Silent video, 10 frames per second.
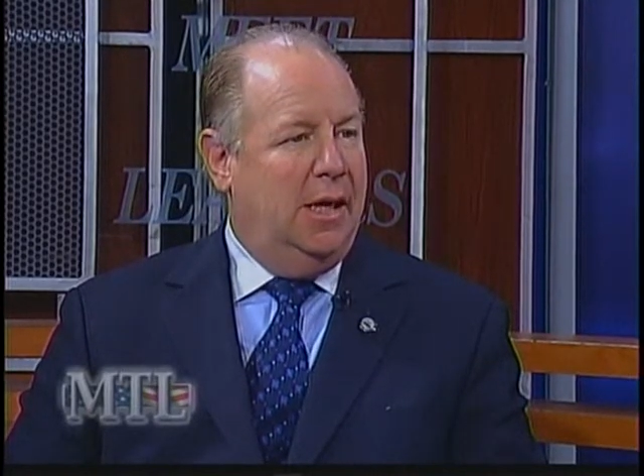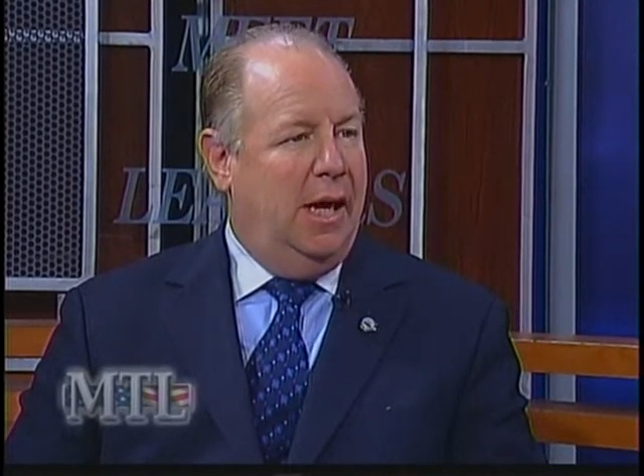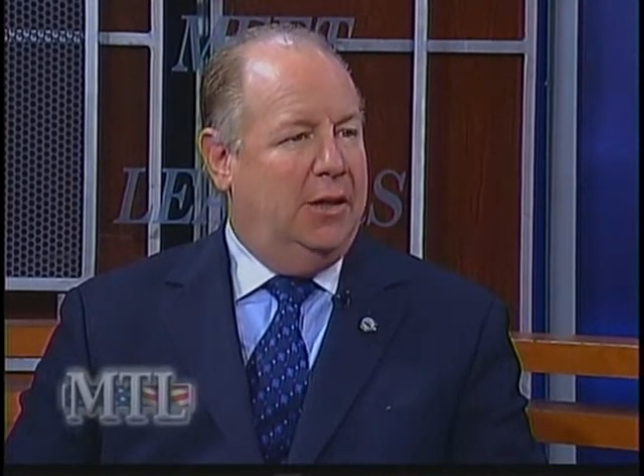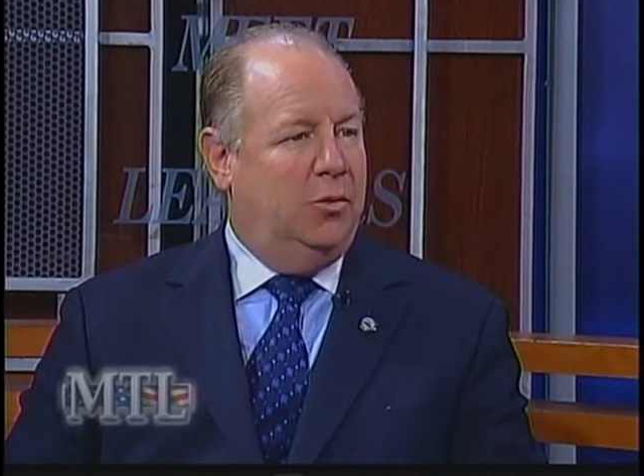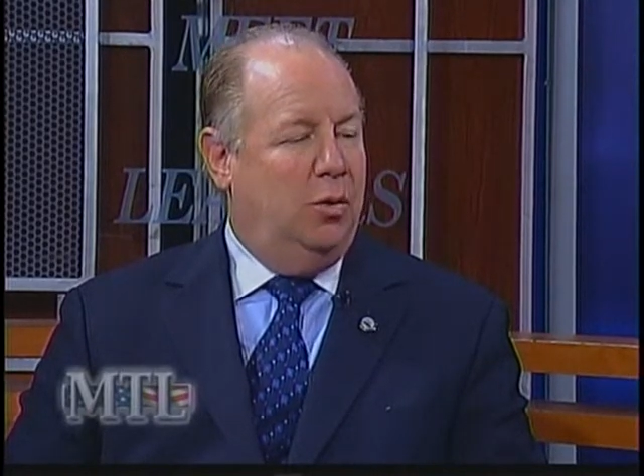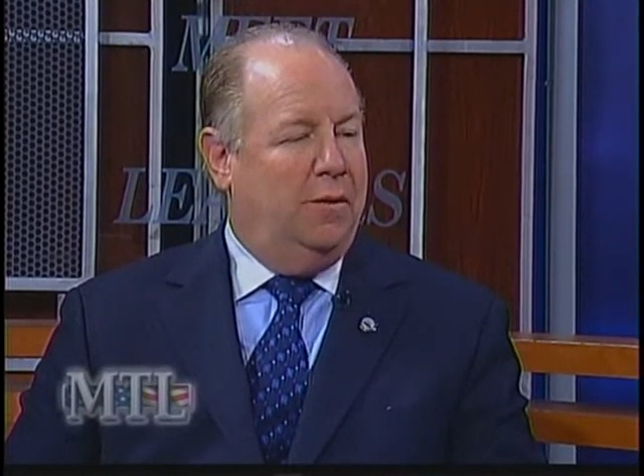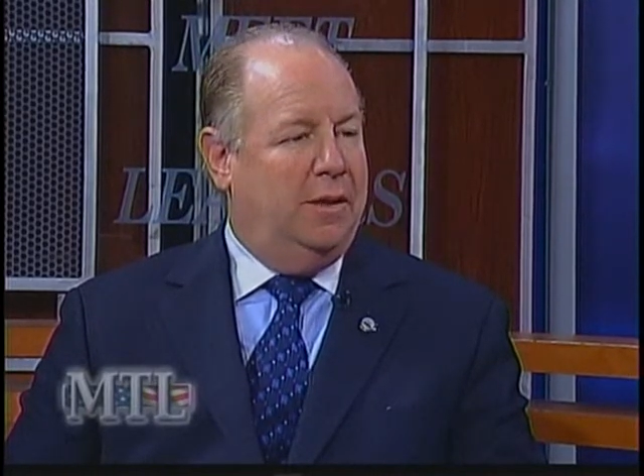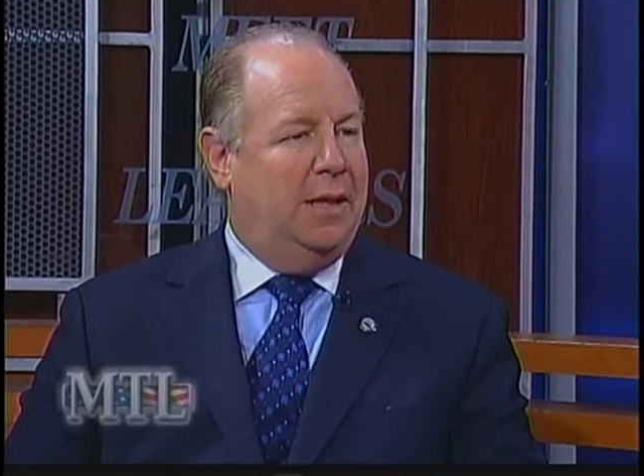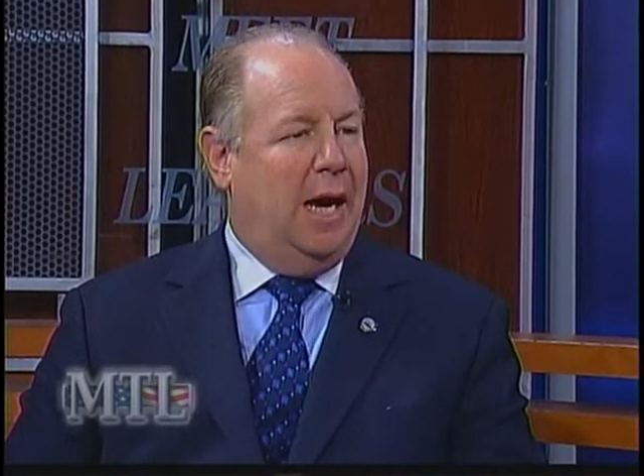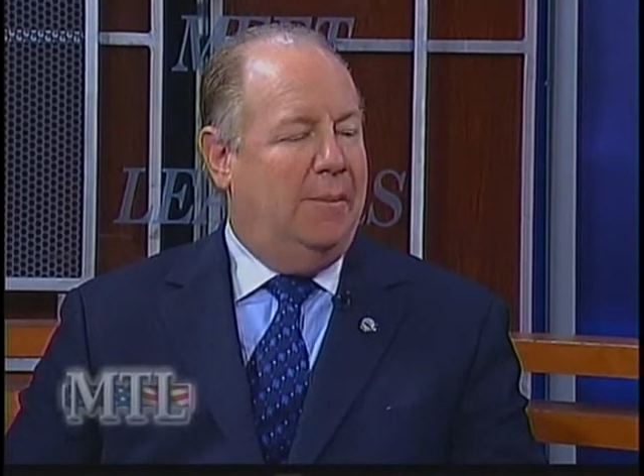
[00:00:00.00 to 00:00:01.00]
as one of
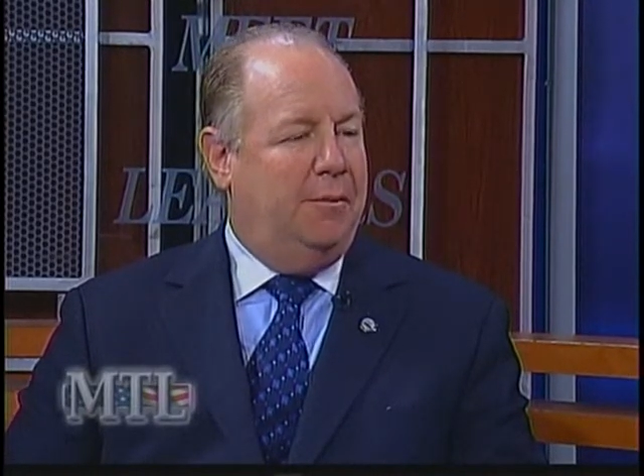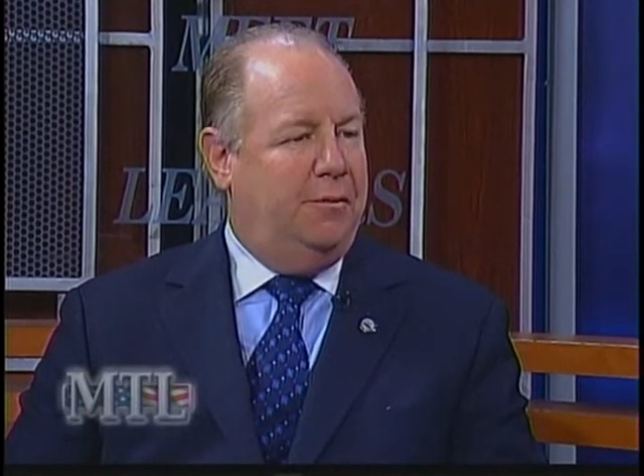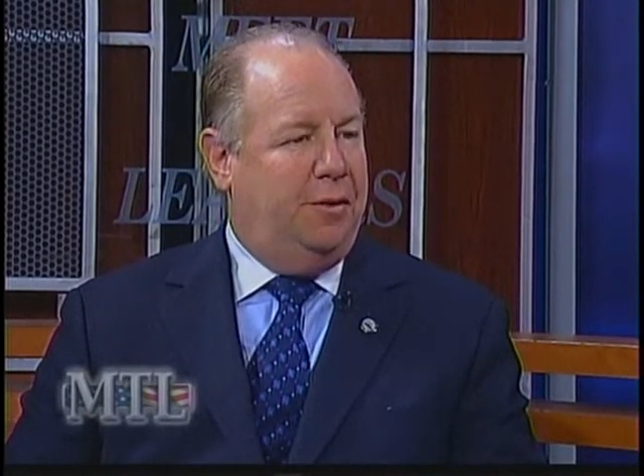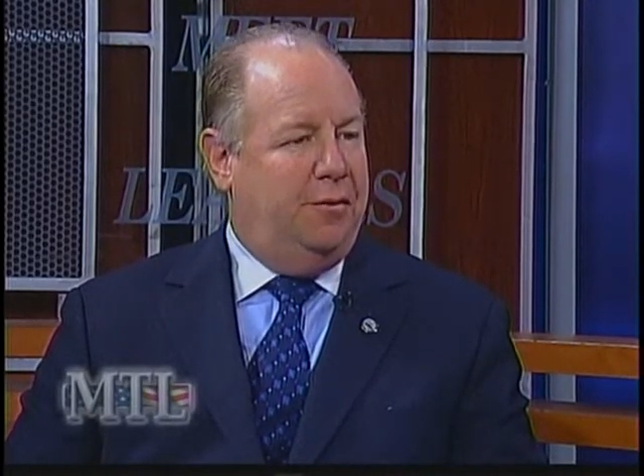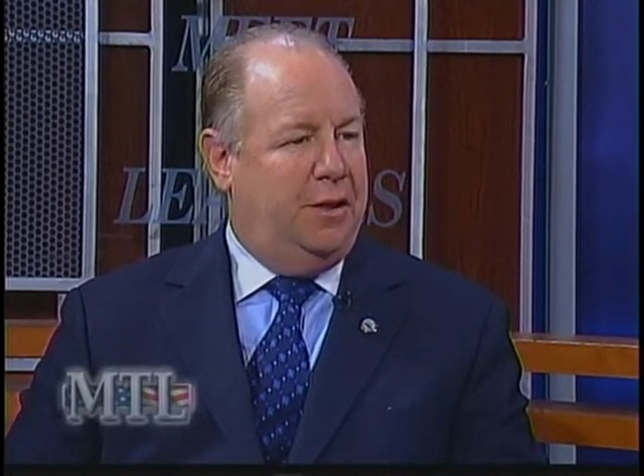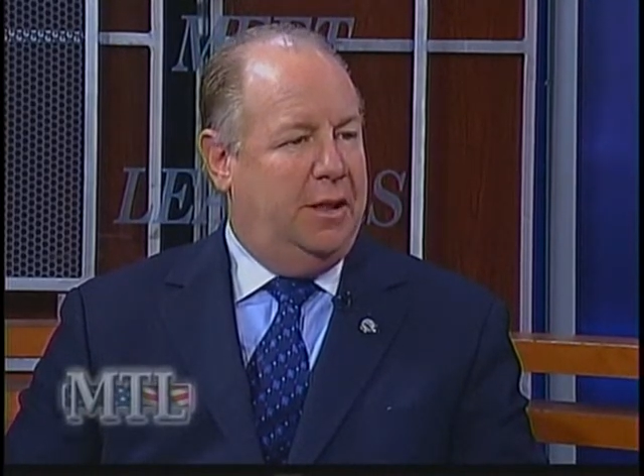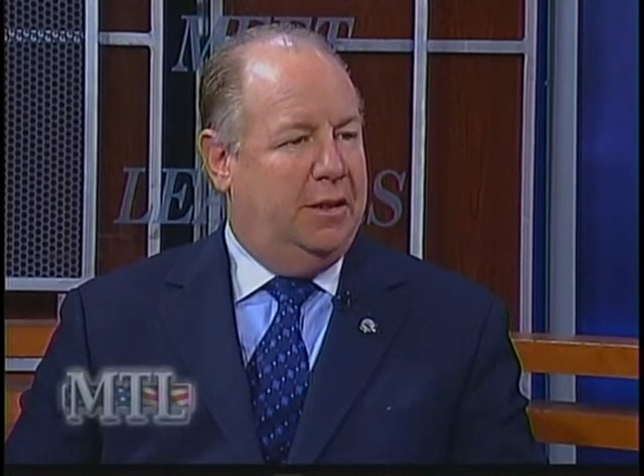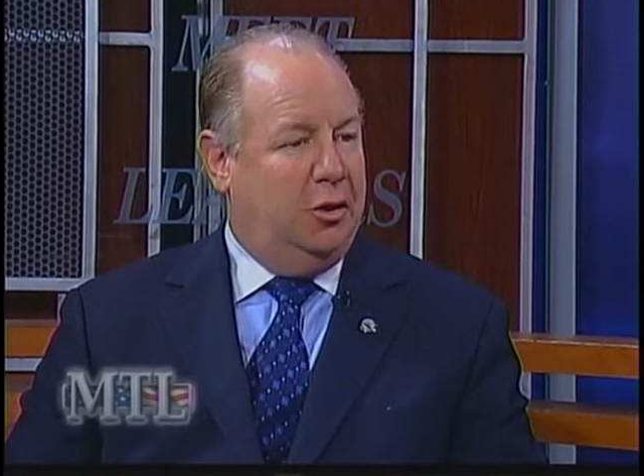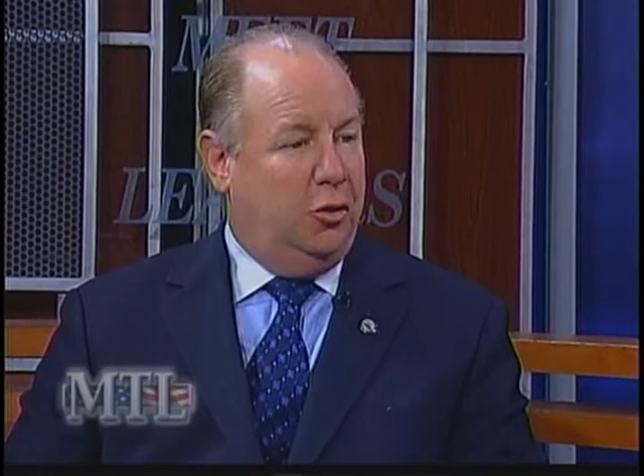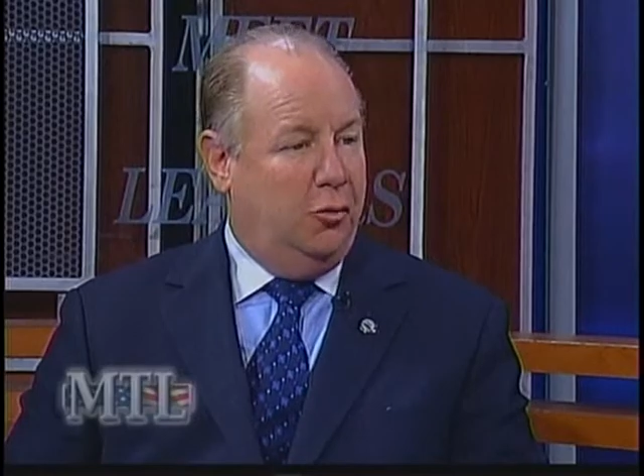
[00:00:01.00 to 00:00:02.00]
the top
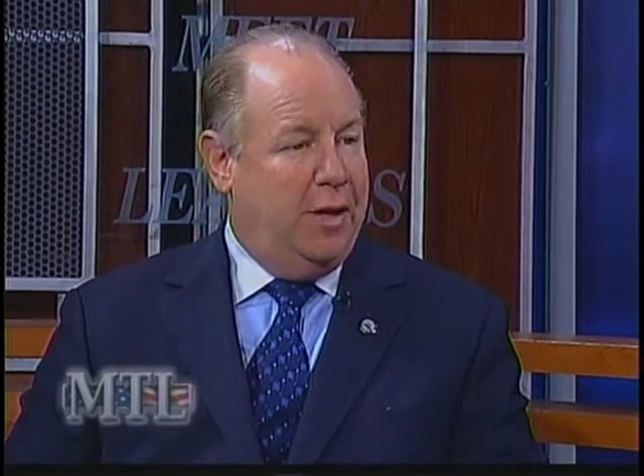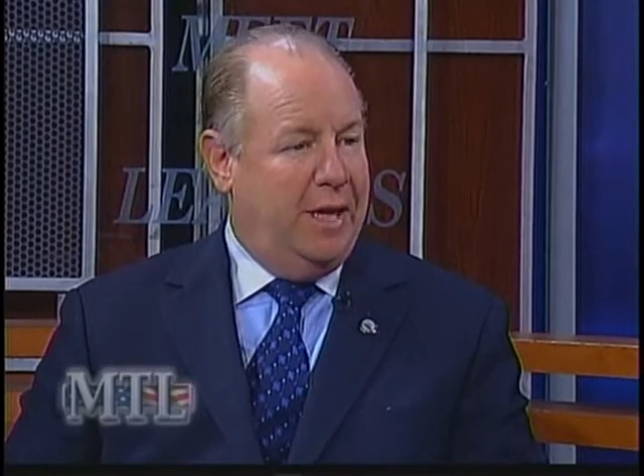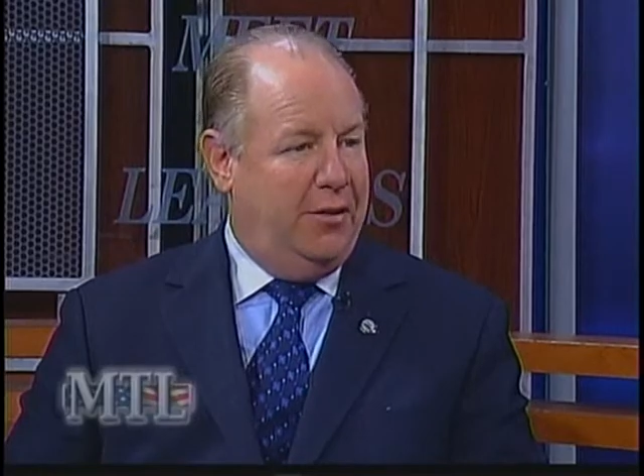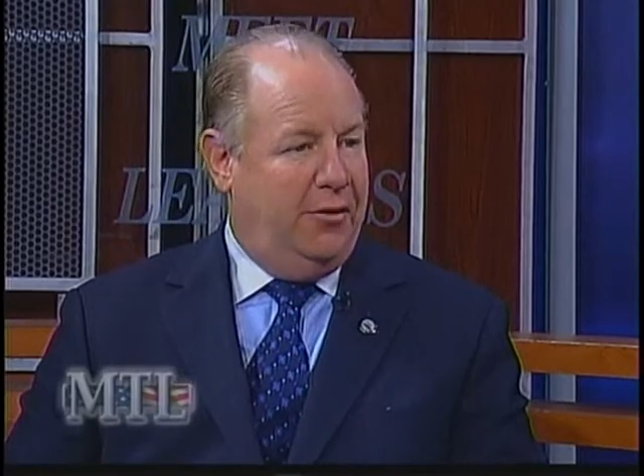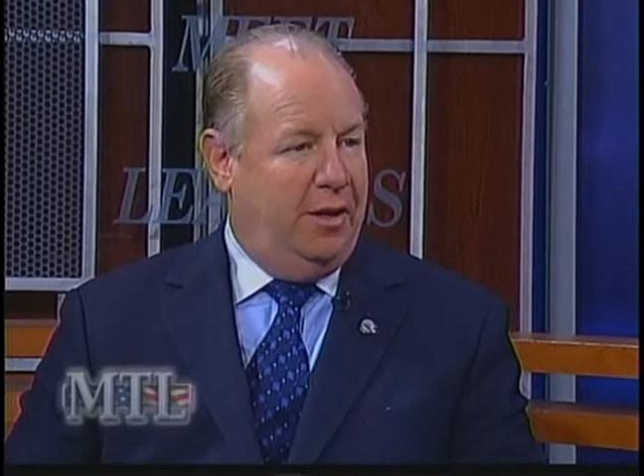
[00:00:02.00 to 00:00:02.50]
50th greenest